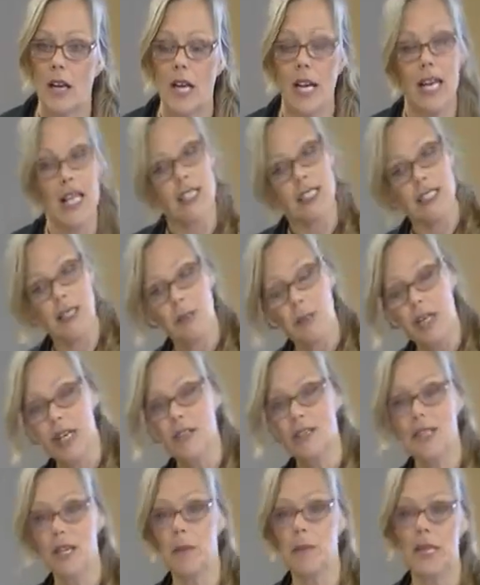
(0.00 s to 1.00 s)
I had someone
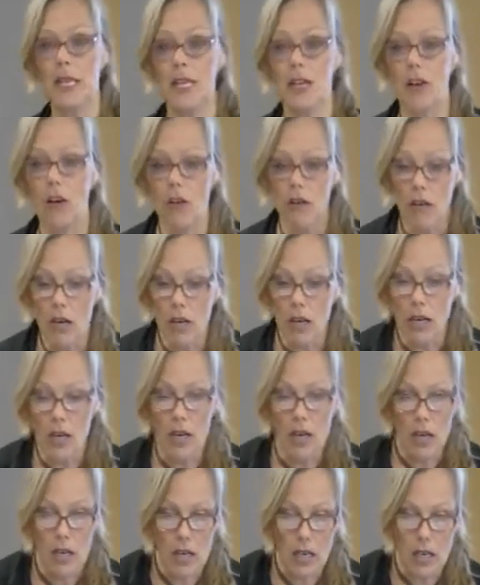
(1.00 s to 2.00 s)
else come in and go,
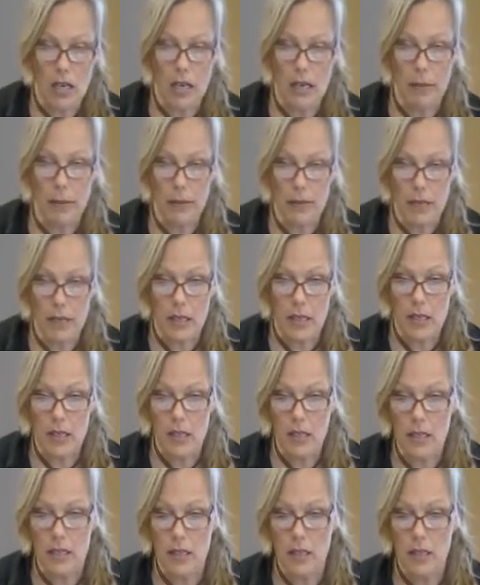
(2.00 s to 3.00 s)
hi,
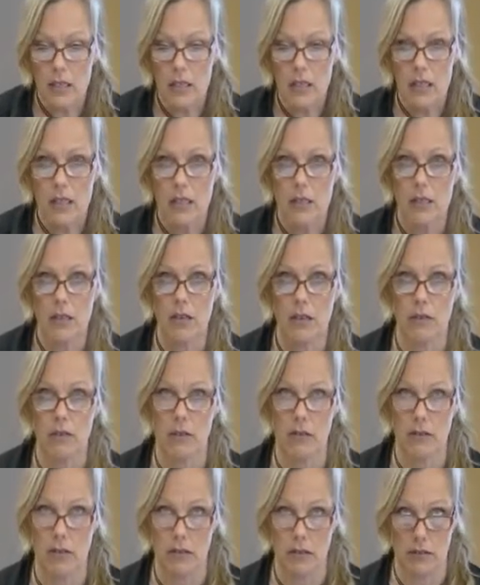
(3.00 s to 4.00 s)
bud. The dog
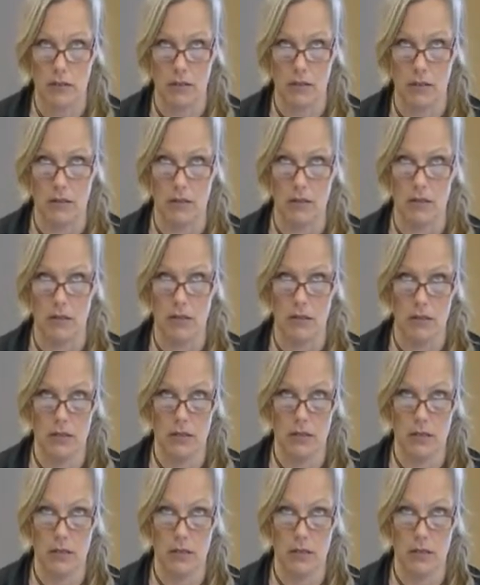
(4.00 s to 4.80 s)
went, uh-huh.